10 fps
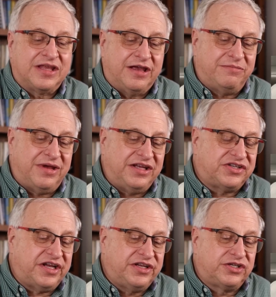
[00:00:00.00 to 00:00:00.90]
It may
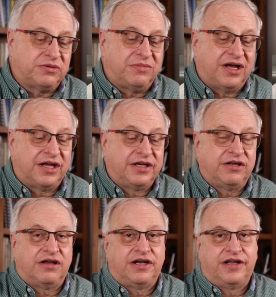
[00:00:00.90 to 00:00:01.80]
change your mind
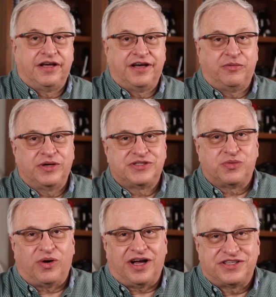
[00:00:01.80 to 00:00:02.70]
on which
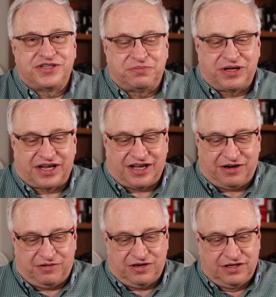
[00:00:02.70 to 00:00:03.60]
watch you pick
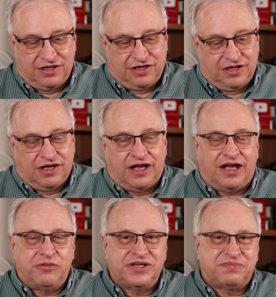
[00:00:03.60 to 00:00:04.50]
out.
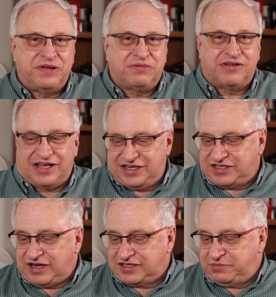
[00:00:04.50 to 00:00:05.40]
I wish people kind of
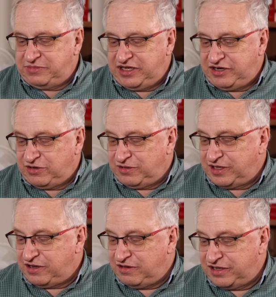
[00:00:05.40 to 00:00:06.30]
talked to me
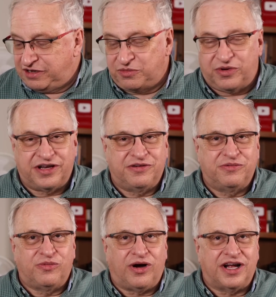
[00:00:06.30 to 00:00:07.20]
early on what
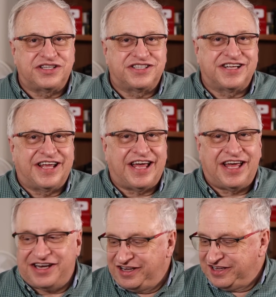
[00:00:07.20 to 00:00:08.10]
watch to
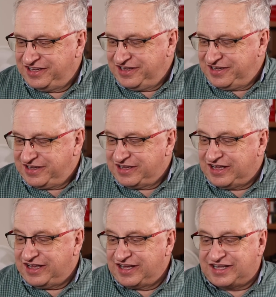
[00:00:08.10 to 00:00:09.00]
get,
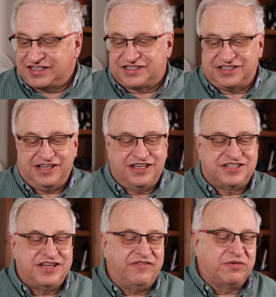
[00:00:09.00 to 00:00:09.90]
because
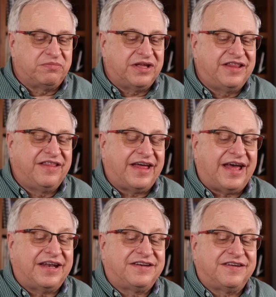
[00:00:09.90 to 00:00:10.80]
it's never been
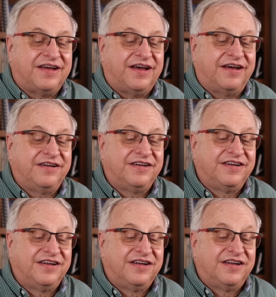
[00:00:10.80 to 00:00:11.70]
that
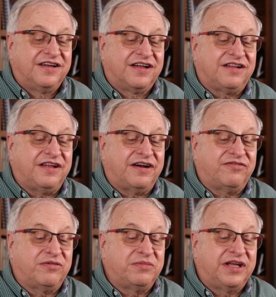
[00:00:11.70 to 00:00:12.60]
clear
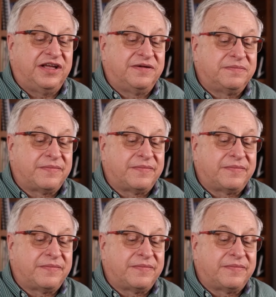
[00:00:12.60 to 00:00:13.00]
for me.